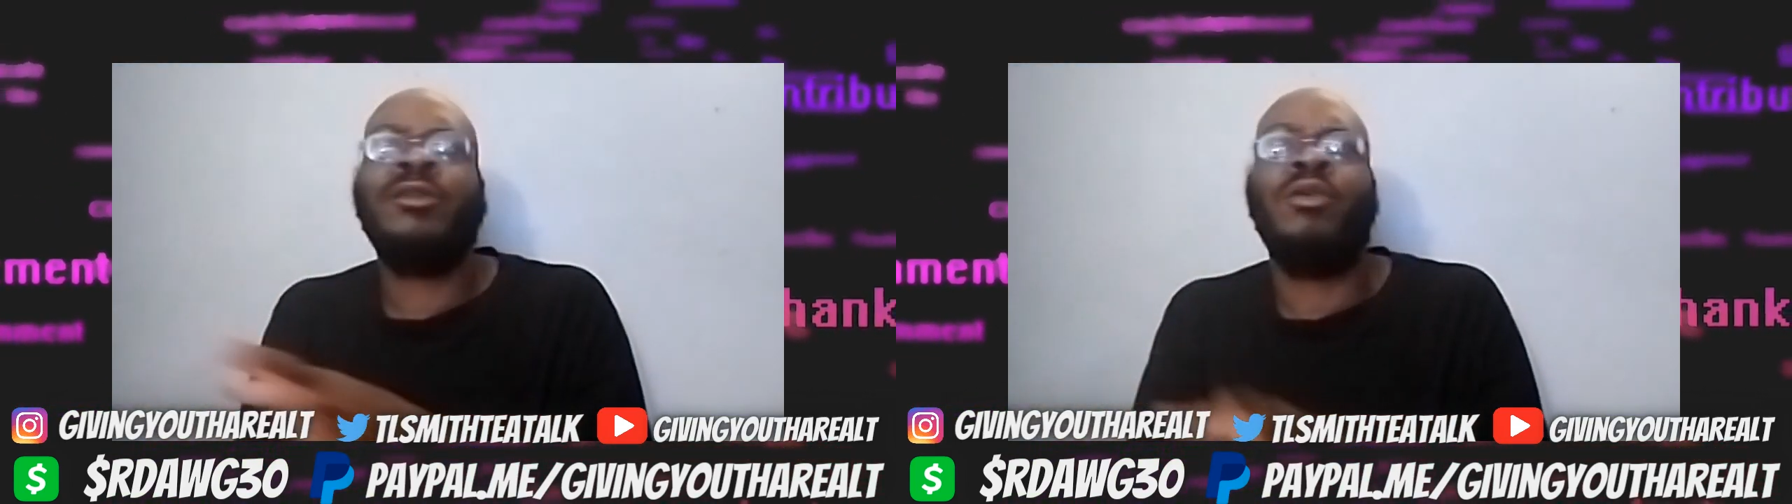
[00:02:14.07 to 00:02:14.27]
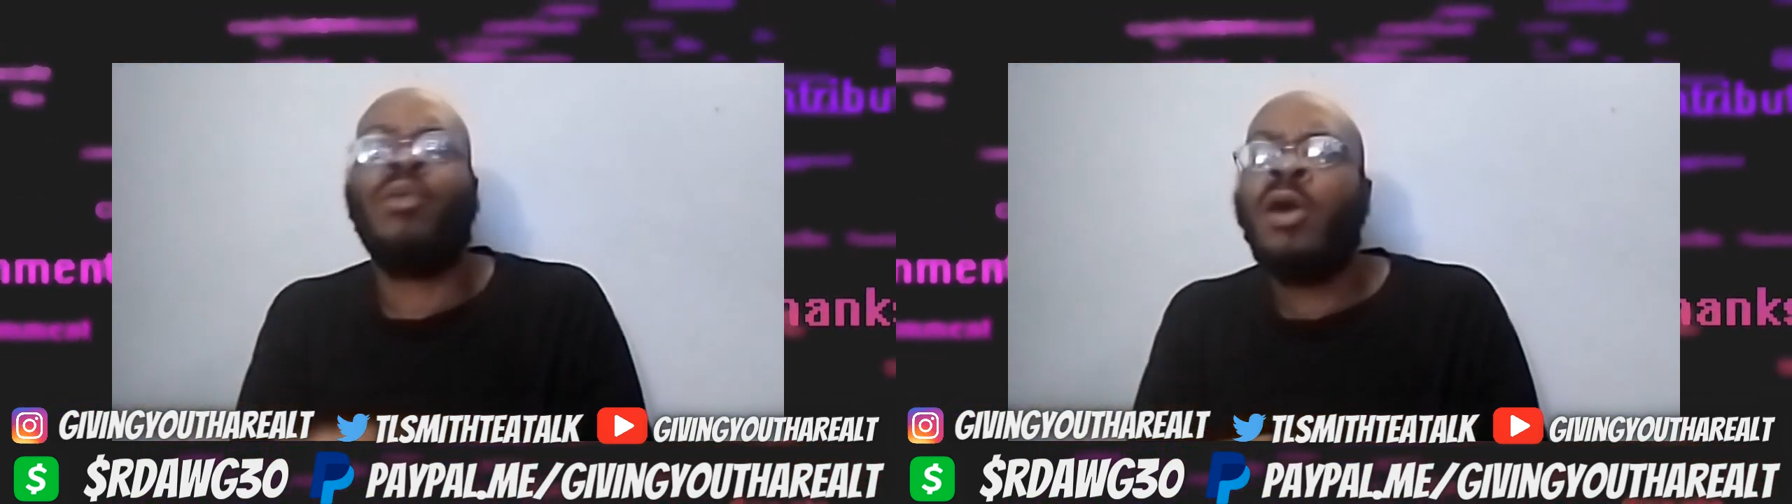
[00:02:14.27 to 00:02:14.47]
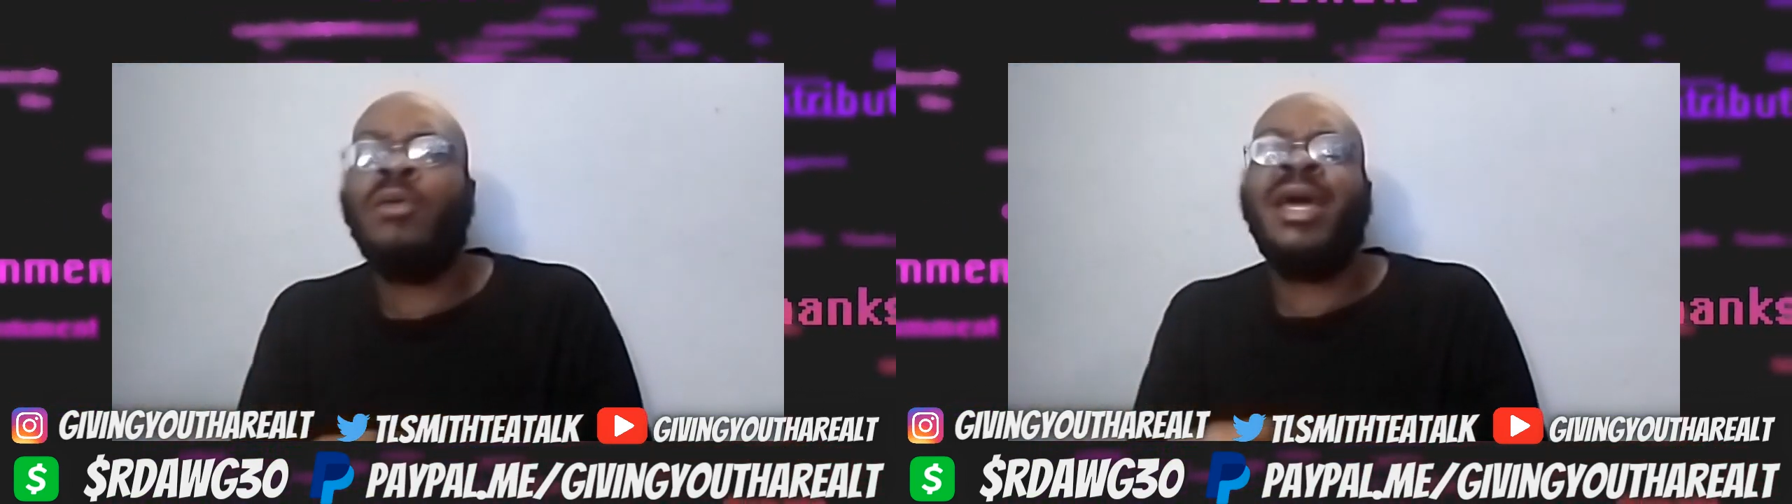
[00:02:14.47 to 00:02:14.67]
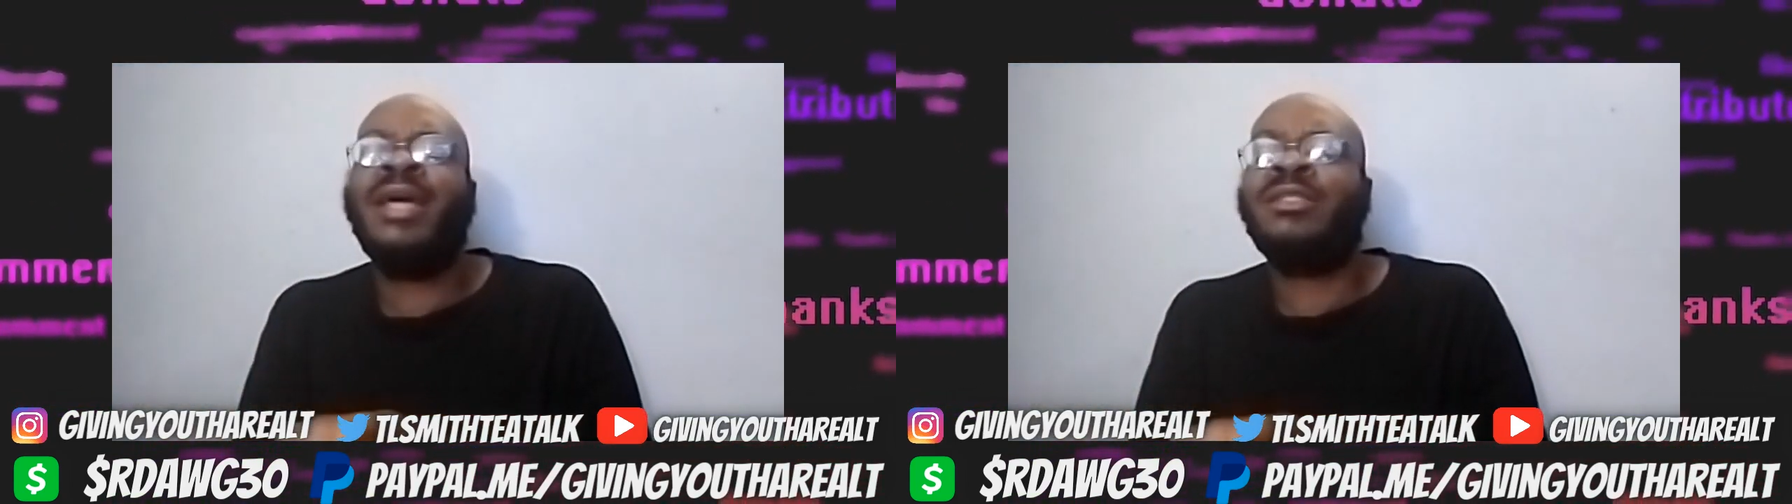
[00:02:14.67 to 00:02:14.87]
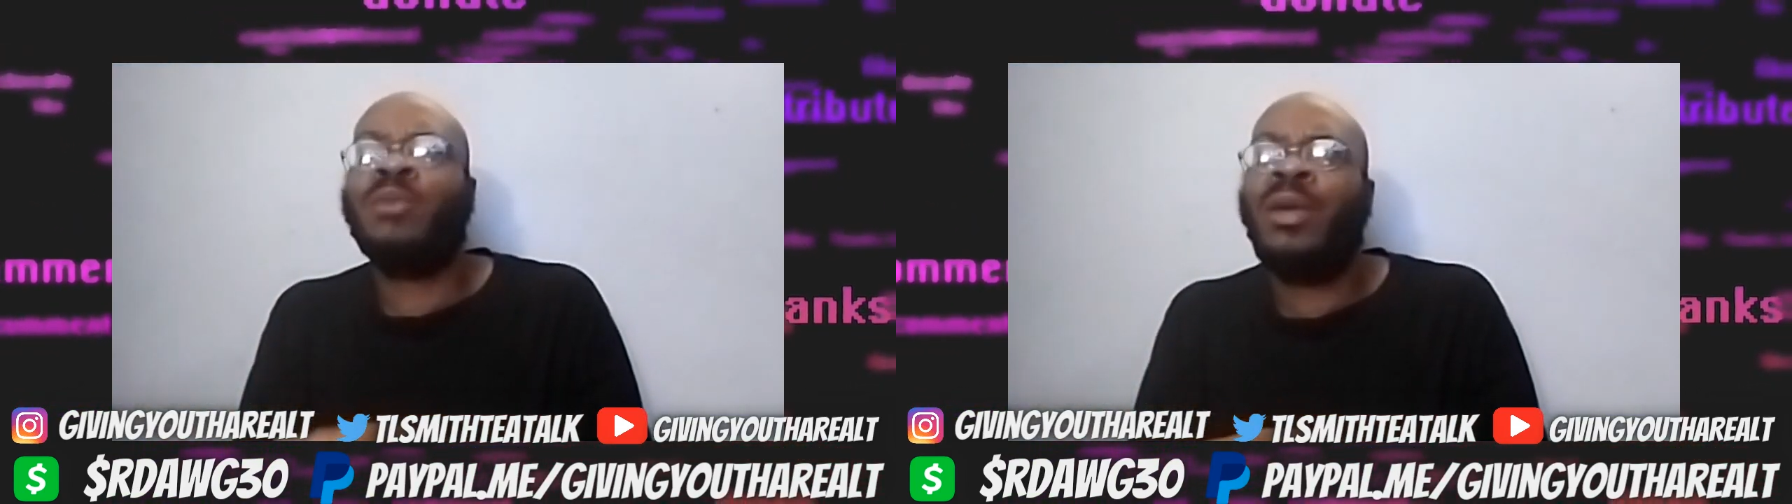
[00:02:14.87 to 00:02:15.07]

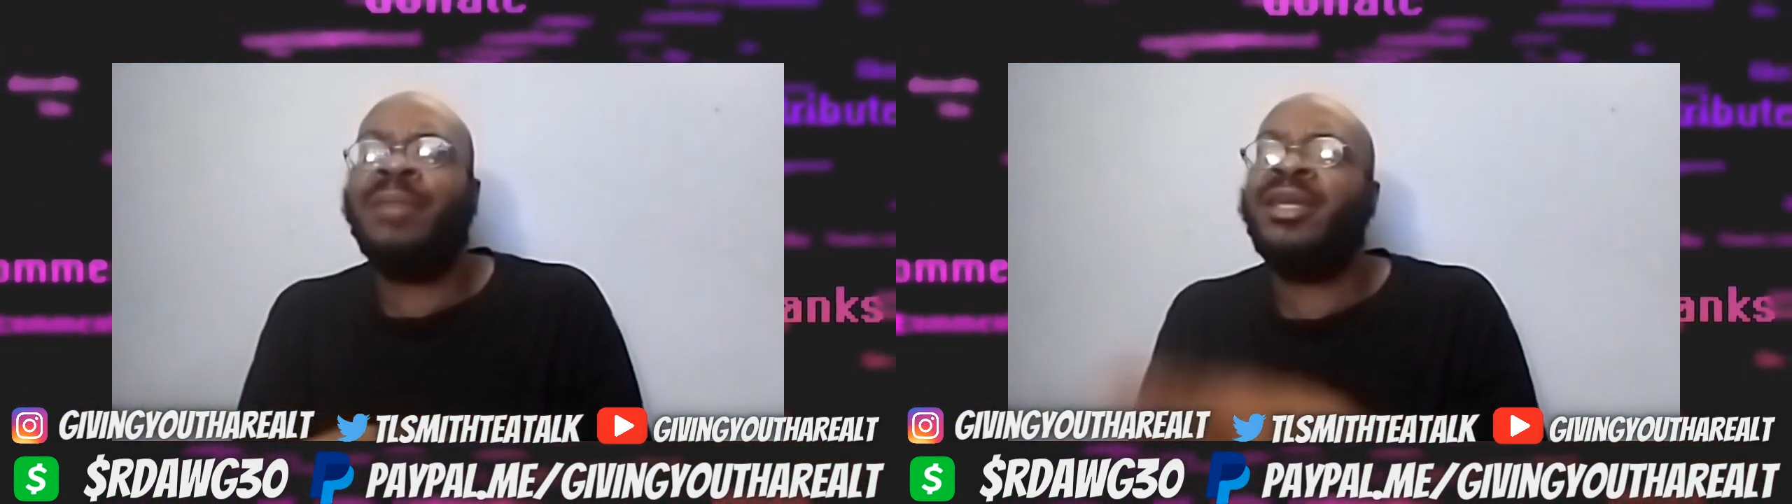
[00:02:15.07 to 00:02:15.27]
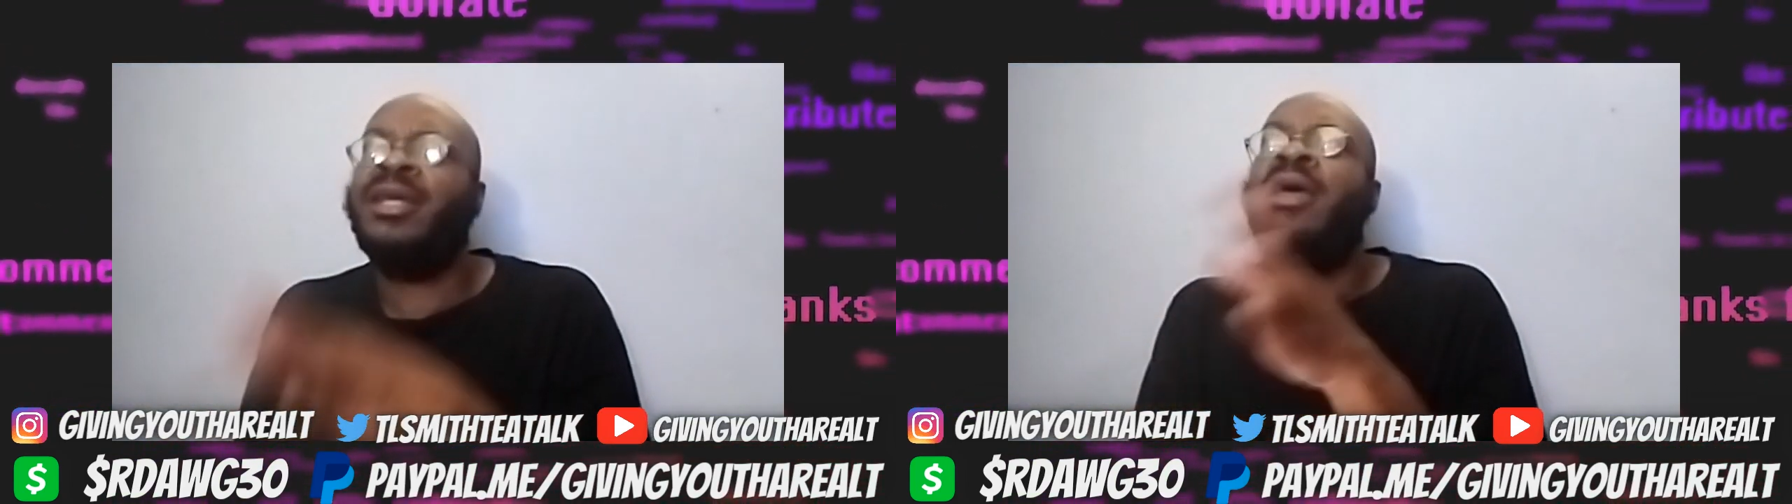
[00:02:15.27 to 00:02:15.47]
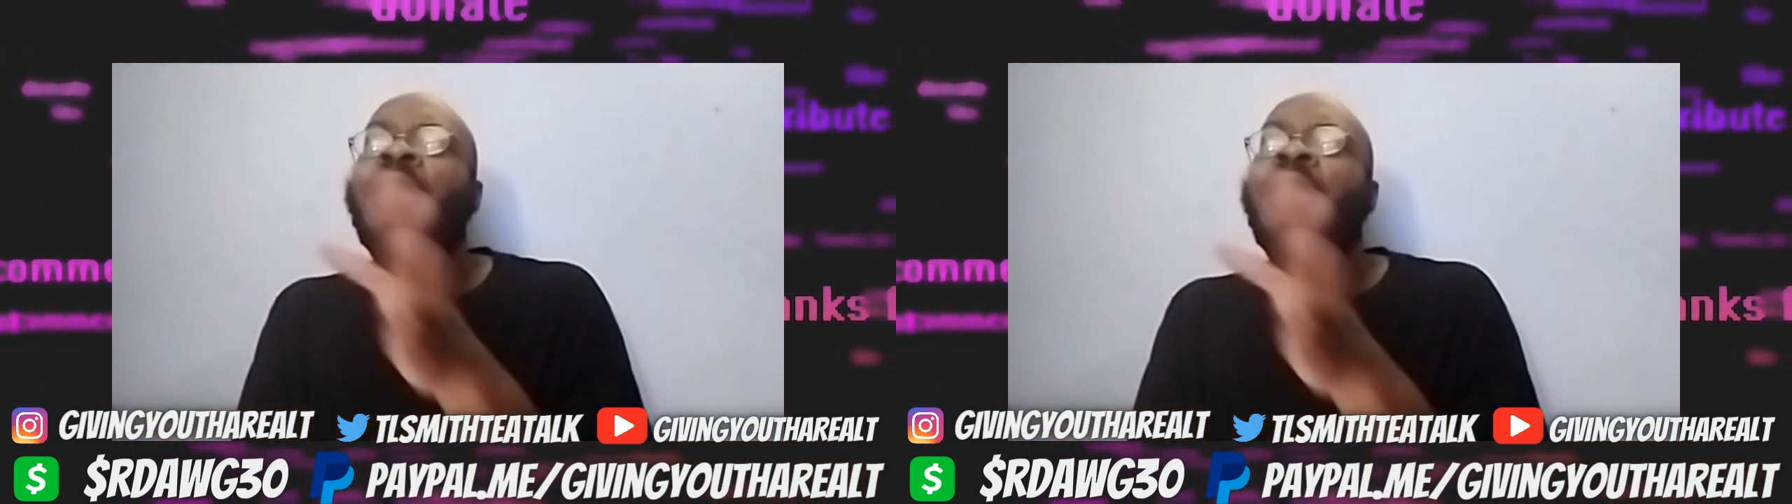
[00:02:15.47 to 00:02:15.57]
grown-ass women